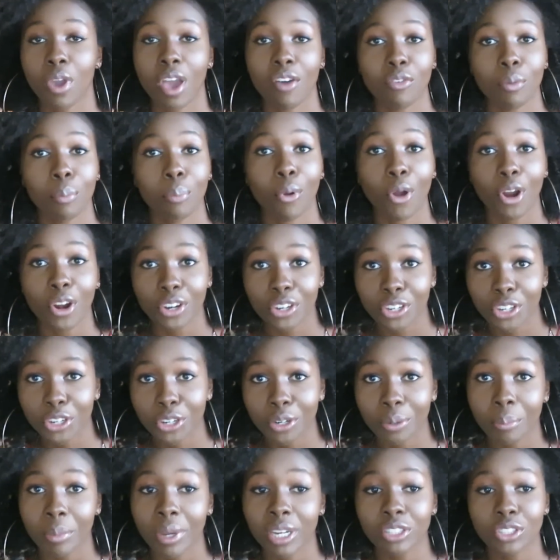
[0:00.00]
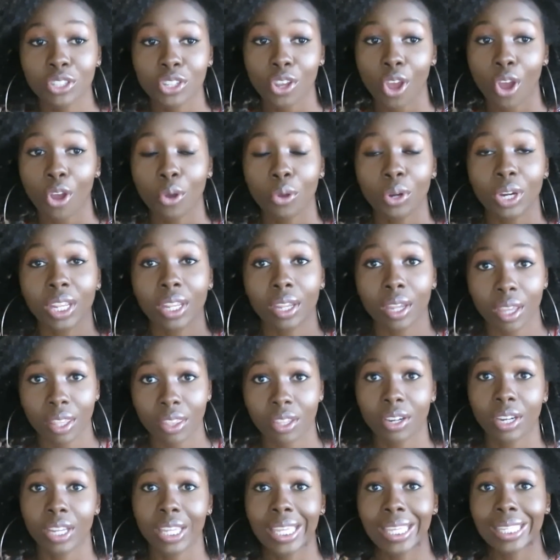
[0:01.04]
you have a partner, make sure y'all go
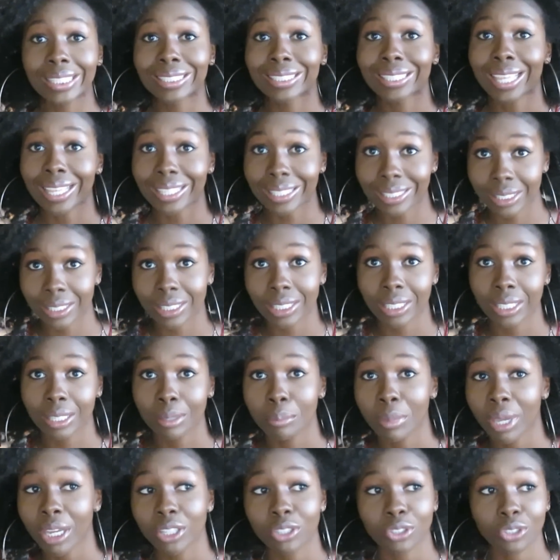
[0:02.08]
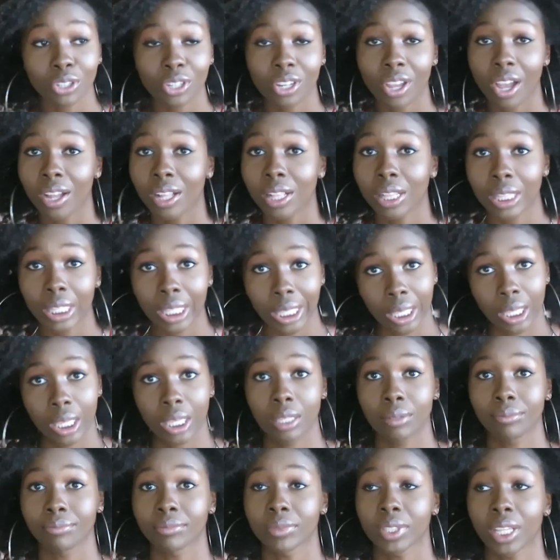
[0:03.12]
together and get tested. Make sure y'all
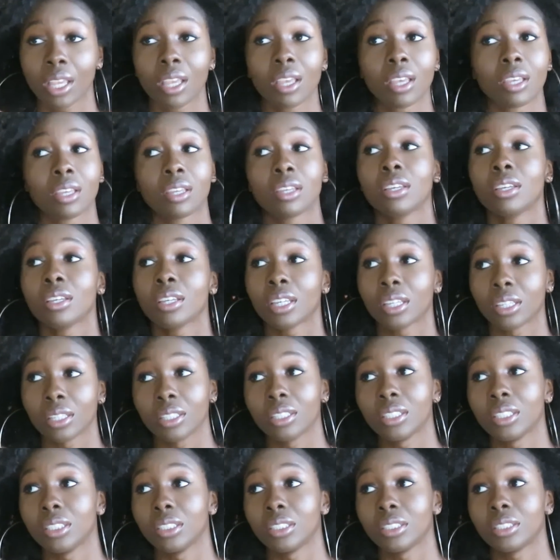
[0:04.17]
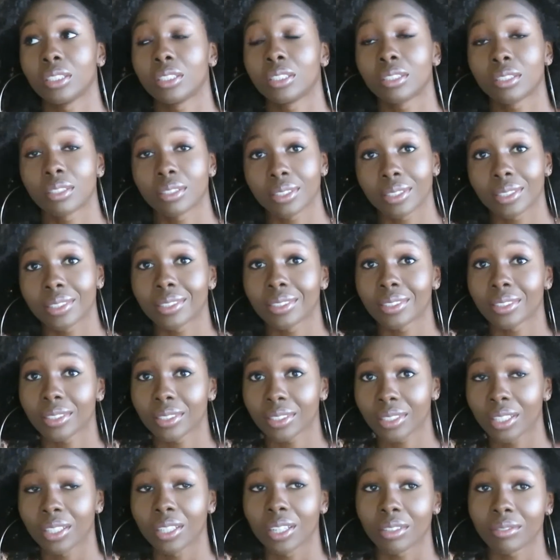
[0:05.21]
clean, because,
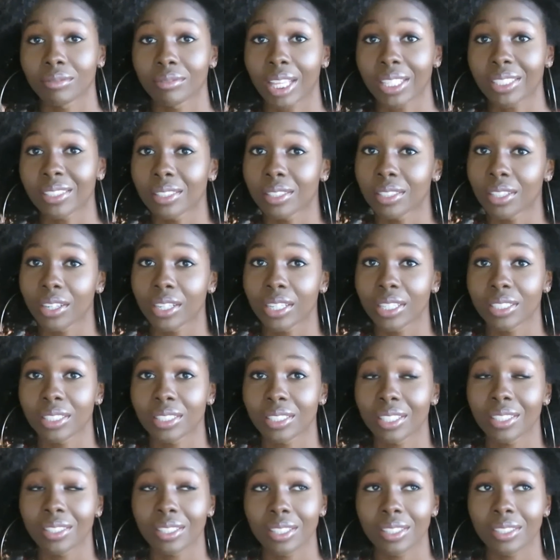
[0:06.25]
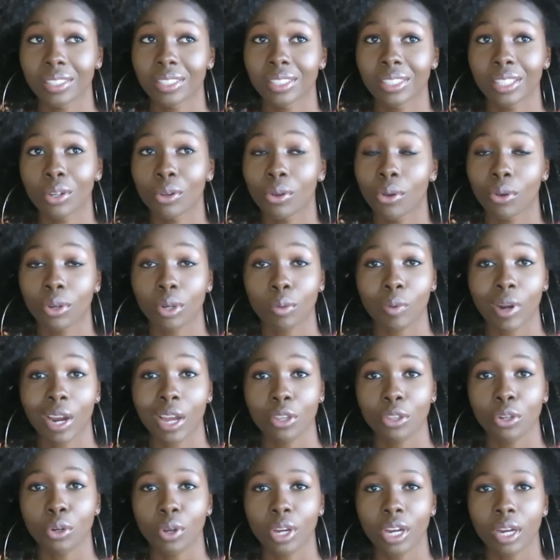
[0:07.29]
you know, that's a serious. It's still going
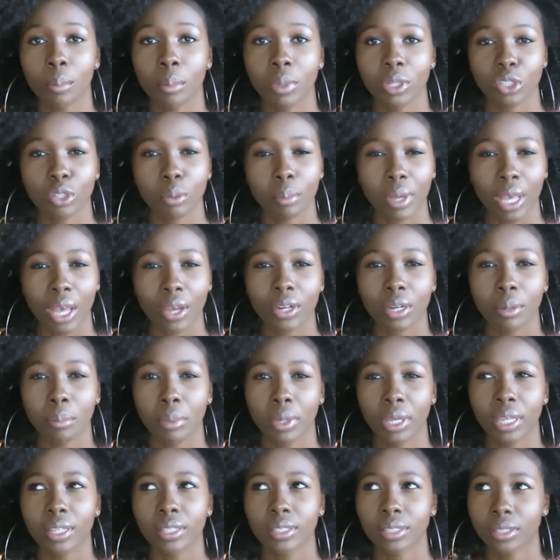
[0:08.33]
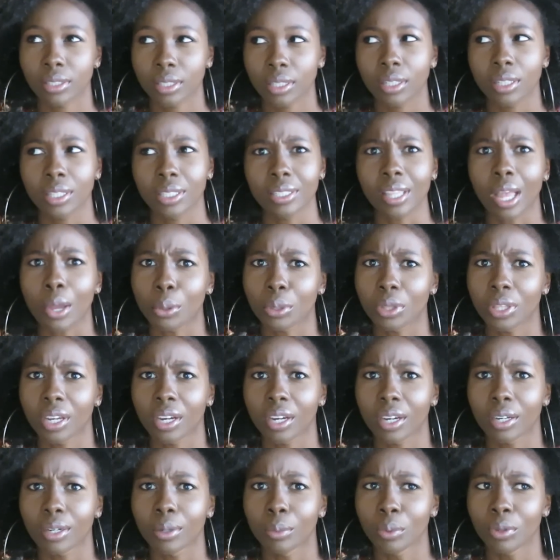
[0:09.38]
around. You don't hear much about it, but it still is out
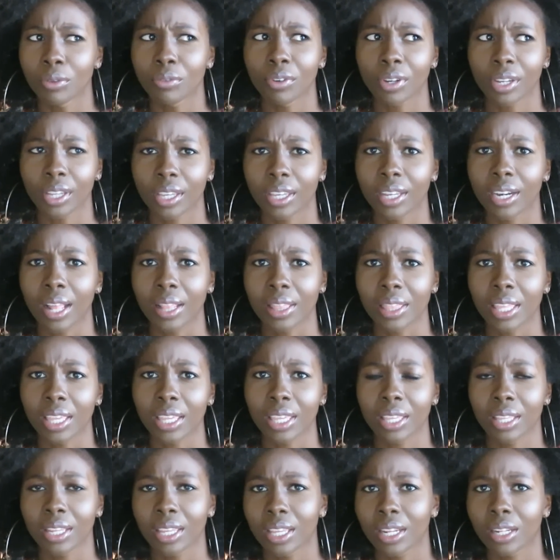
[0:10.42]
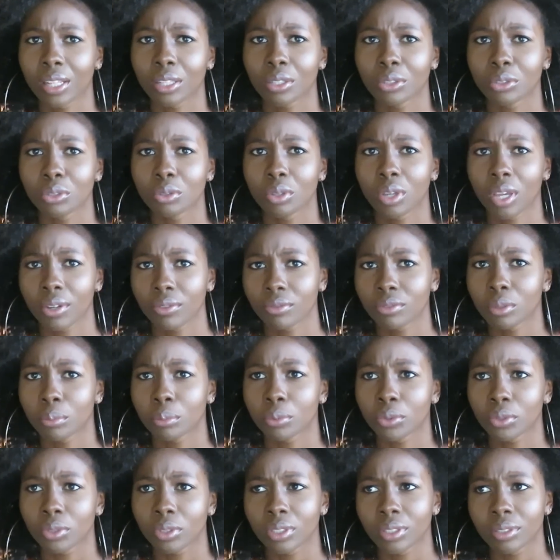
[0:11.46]
there, and we forget, I think, and get a little too
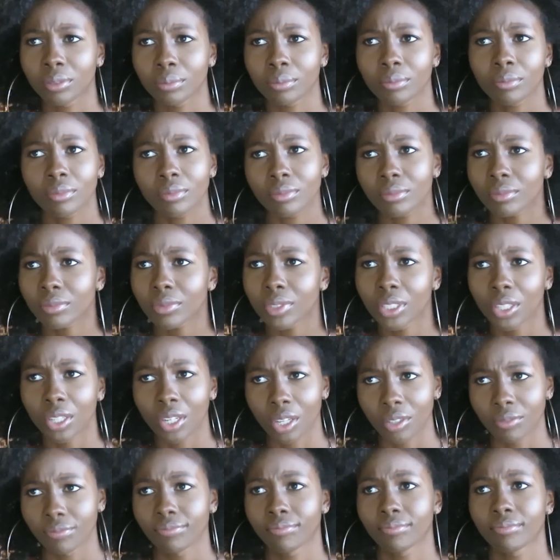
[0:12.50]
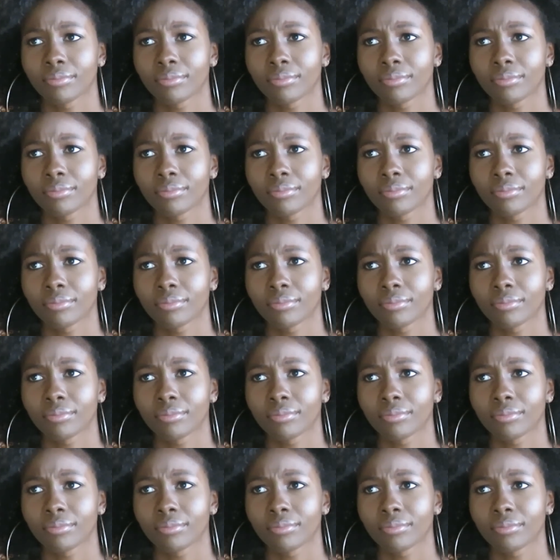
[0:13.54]
comfortable and, you know,